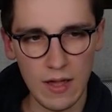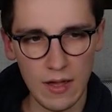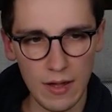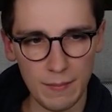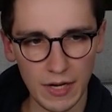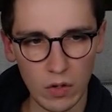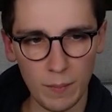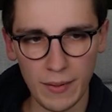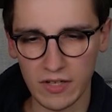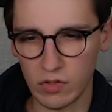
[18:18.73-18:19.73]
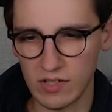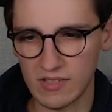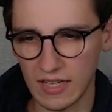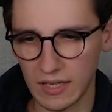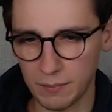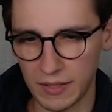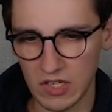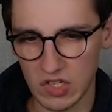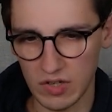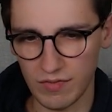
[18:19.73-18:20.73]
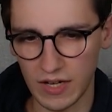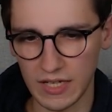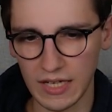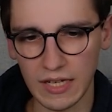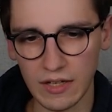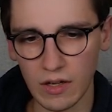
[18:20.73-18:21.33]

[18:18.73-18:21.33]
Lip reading: by going back to the second page and finding